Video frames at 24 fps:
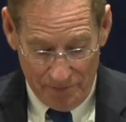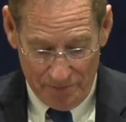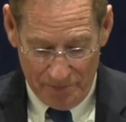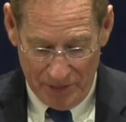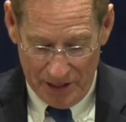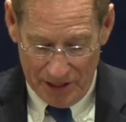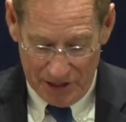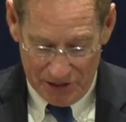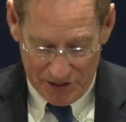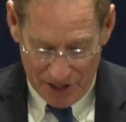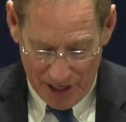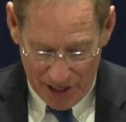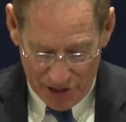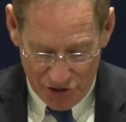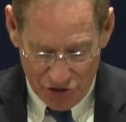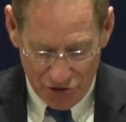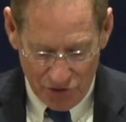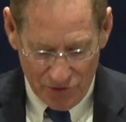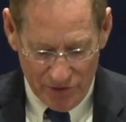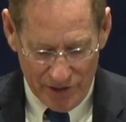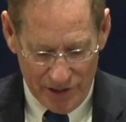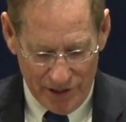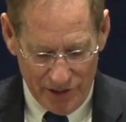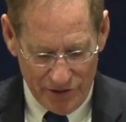
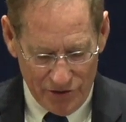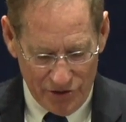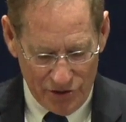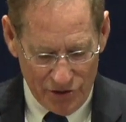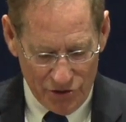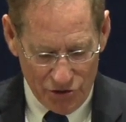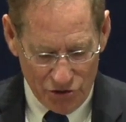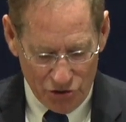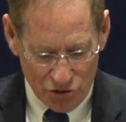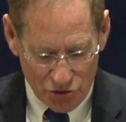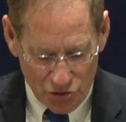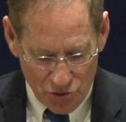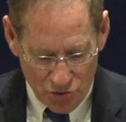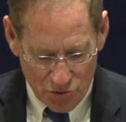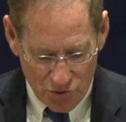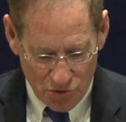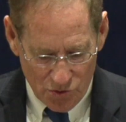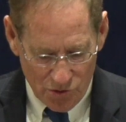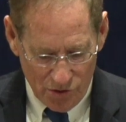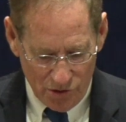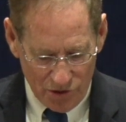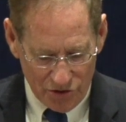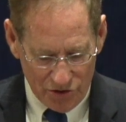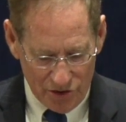penitentiaries,
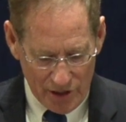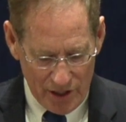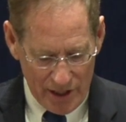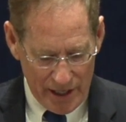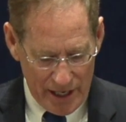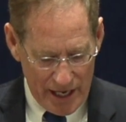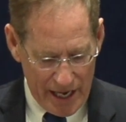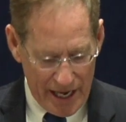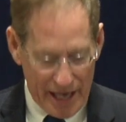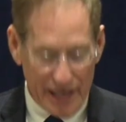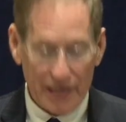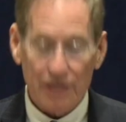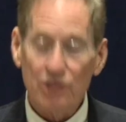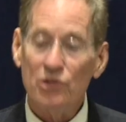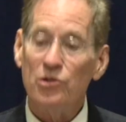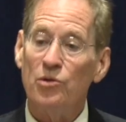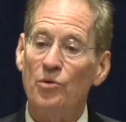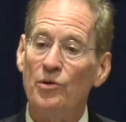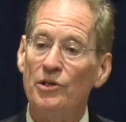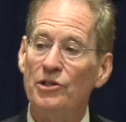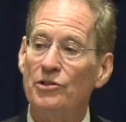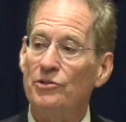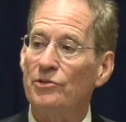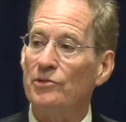schools, and
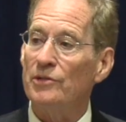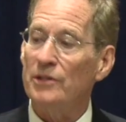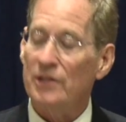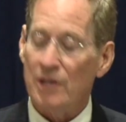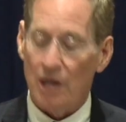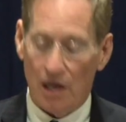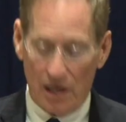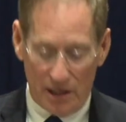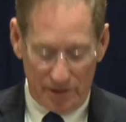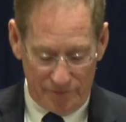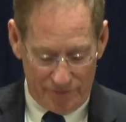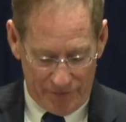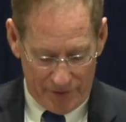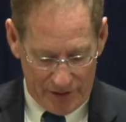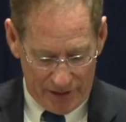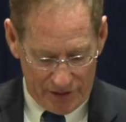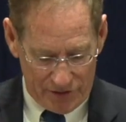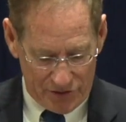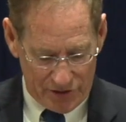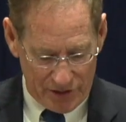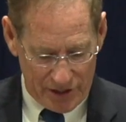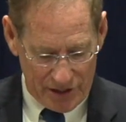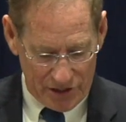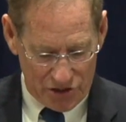cloistered
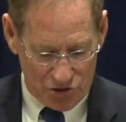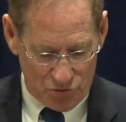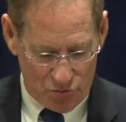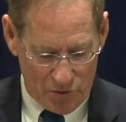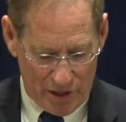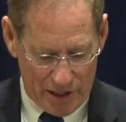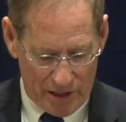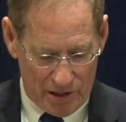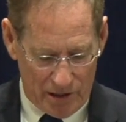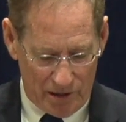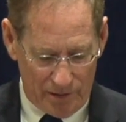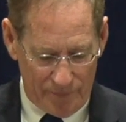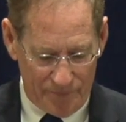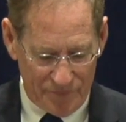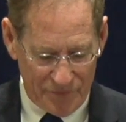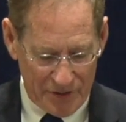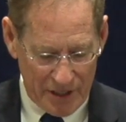convents as well.